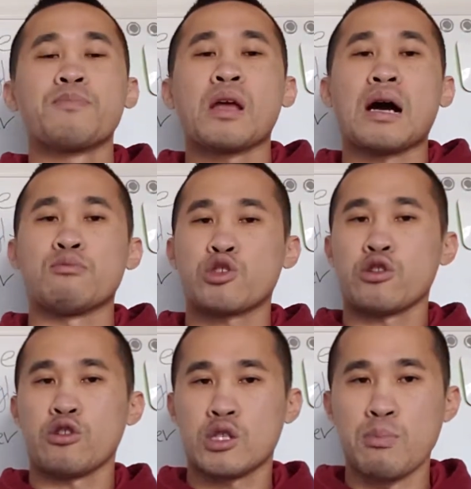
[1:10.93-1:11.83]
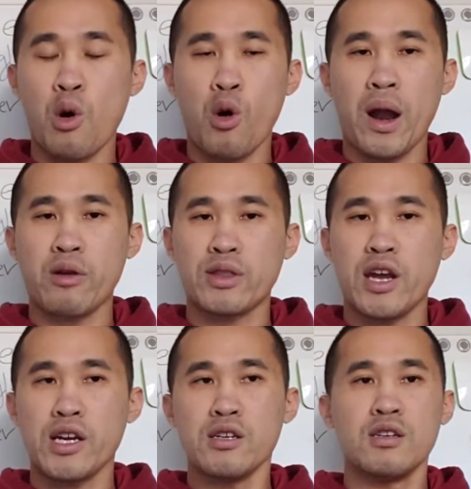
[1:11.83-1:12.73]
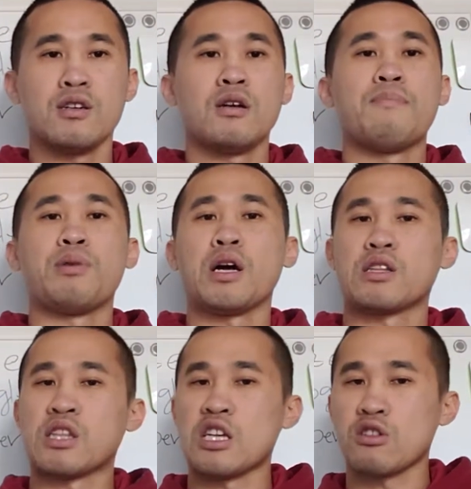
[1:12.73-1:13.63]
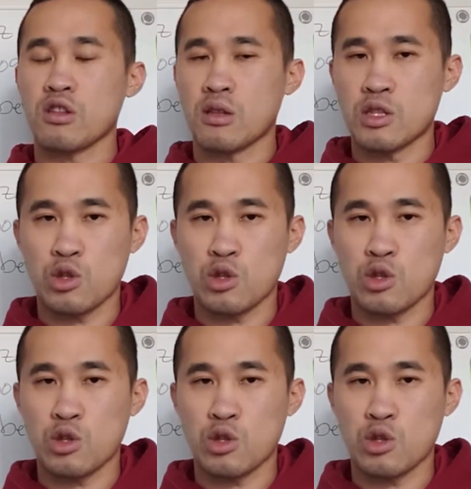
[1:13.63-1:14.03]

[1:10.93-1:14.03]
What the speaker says: I'm sure there's more out there, but these are